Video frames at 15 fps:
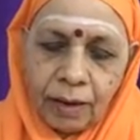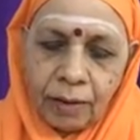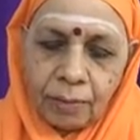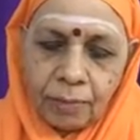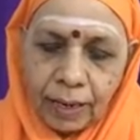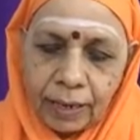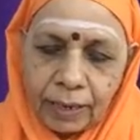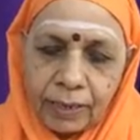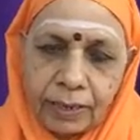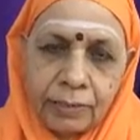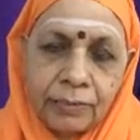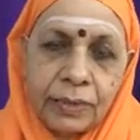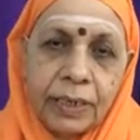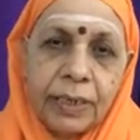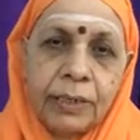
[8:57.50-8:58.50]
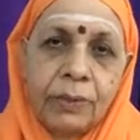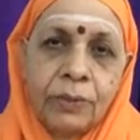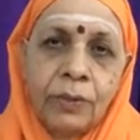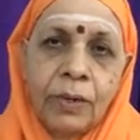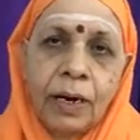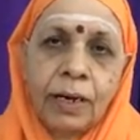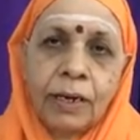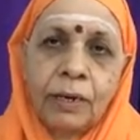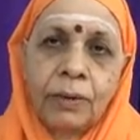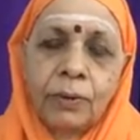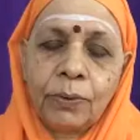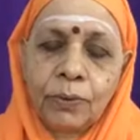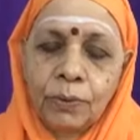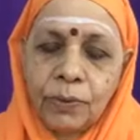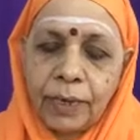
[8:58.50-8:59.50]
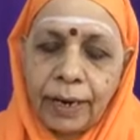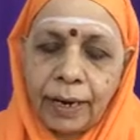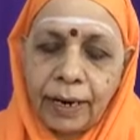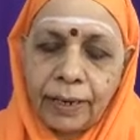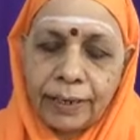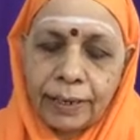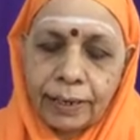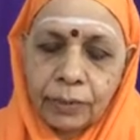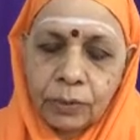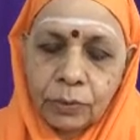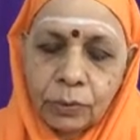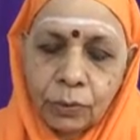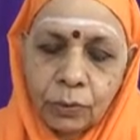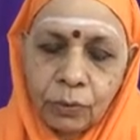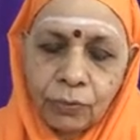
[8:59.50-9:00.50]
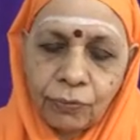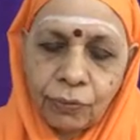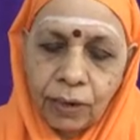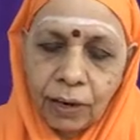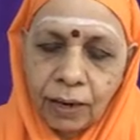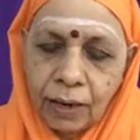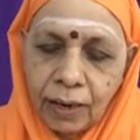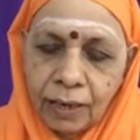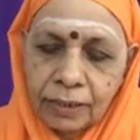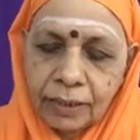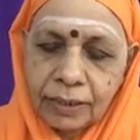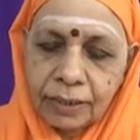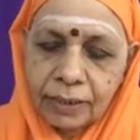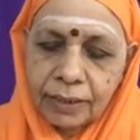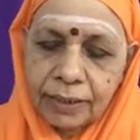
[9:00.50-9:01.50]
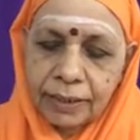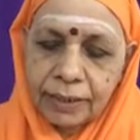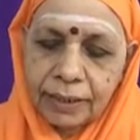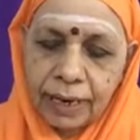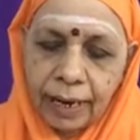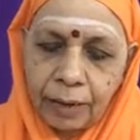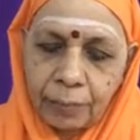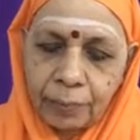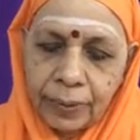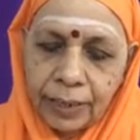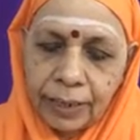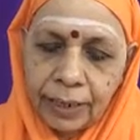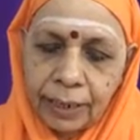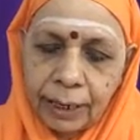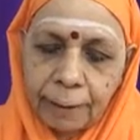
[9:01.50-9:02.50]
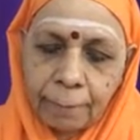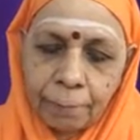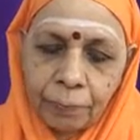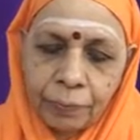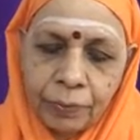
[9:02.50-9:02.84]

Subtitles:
But we do not know that it is so fast, it is happening.